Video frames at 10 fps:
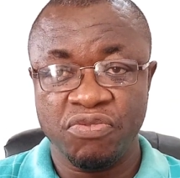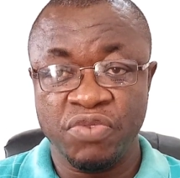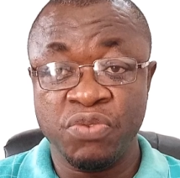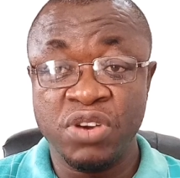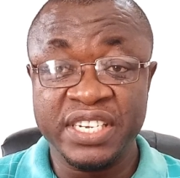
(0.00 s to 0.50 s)

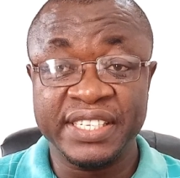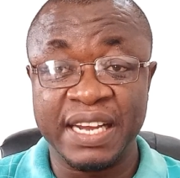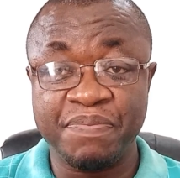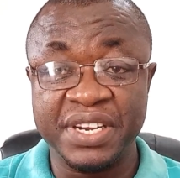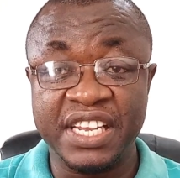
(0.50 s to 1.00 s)
With what is
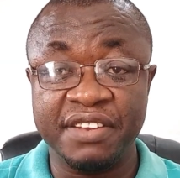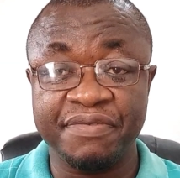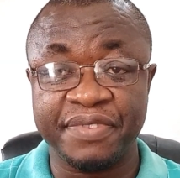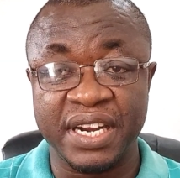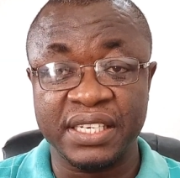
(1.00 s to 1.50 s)
happening in
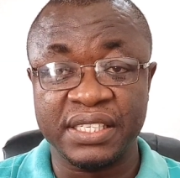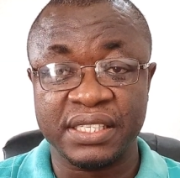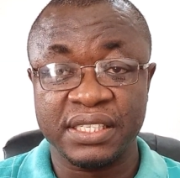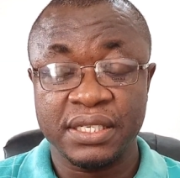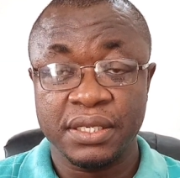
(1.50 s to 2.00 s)

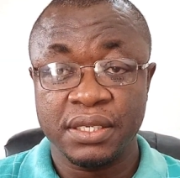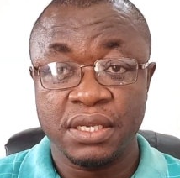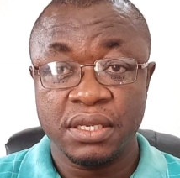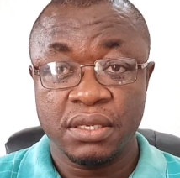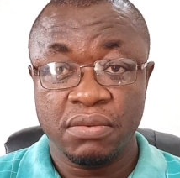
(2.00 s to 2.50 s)
France,
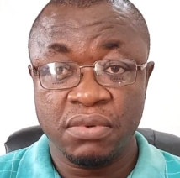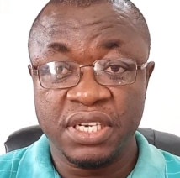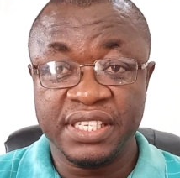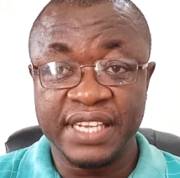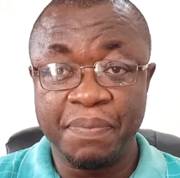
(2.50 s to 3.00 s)
what
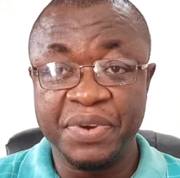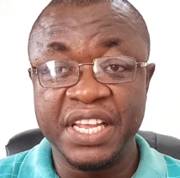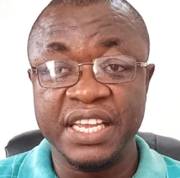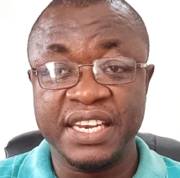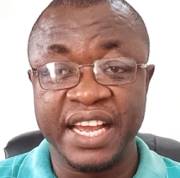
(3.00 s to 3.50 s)
is
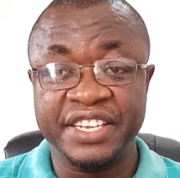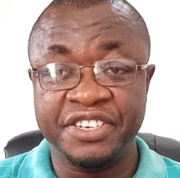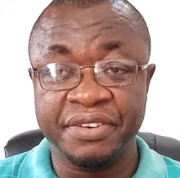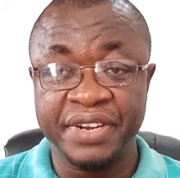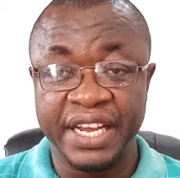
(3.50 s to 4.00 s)
happening in
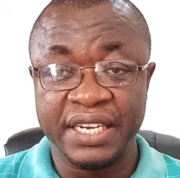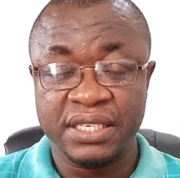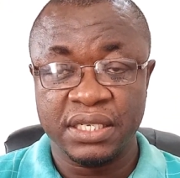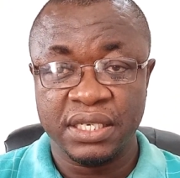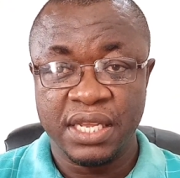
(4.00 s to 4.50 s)
Nigeria,
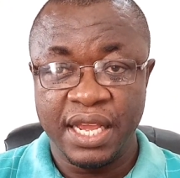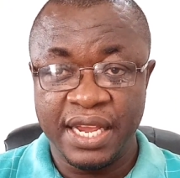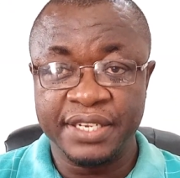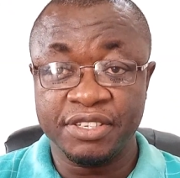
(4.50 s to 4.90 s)
and